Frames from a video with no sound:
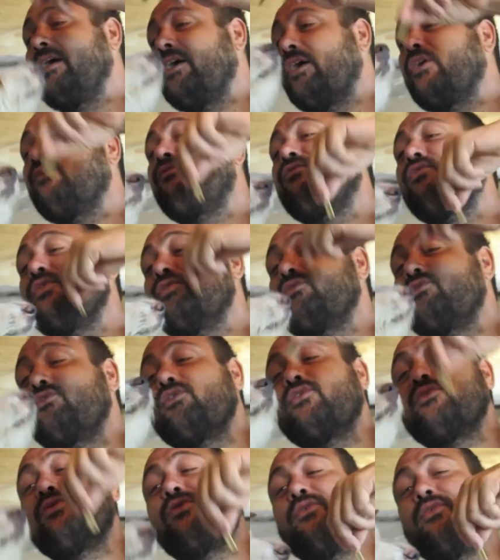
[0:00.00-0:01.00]
If you
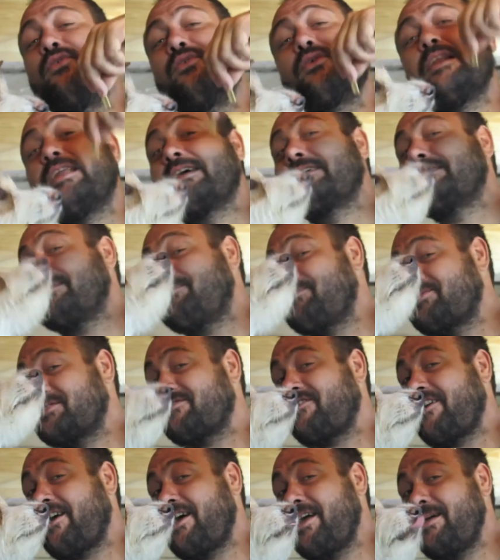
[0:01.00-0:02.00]
do, click
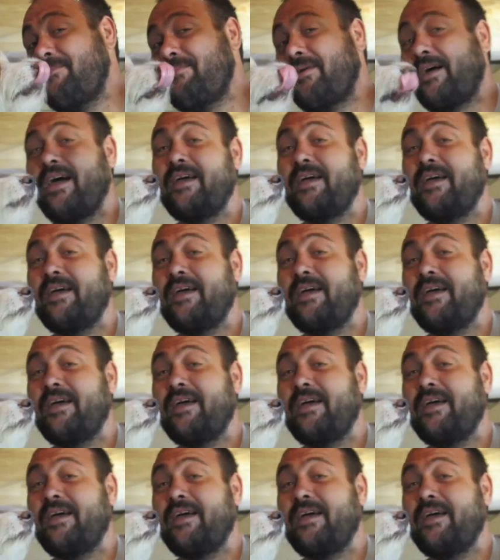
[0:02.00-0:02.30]
subscribe